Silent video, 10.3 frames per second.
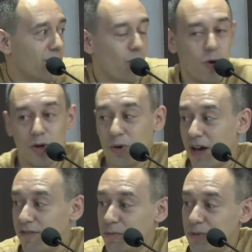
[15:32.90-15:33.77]
or you
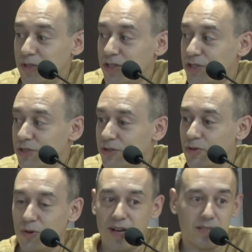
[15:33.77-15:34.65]
have a musician
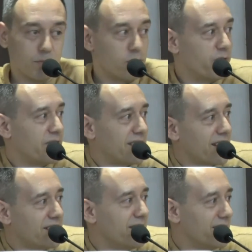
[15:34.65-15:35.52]
who has perfect
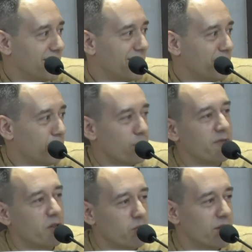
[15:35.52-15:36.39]
technique and
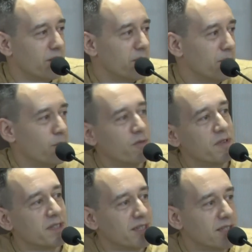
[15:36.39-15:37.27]
perfect rhythm and
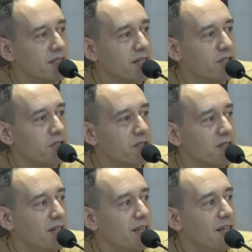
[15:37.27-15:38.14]
perfect intonation.
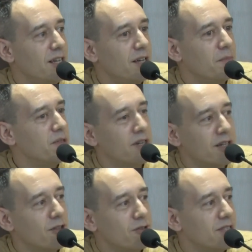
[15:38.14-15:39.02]
But none
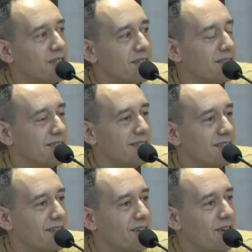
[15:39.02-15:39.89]
of those things
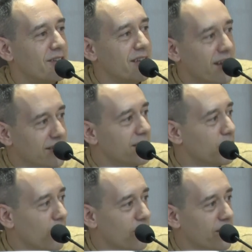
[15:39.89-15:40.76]
are the
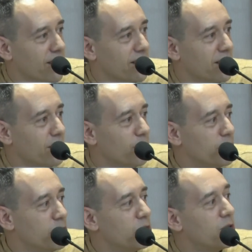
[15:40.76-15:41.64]
ideal, are they? When
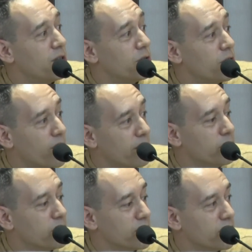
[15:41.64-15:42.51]
you go hear a great
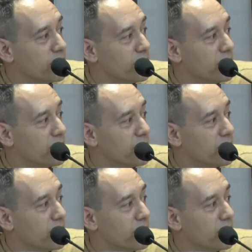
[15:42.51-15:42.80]
musician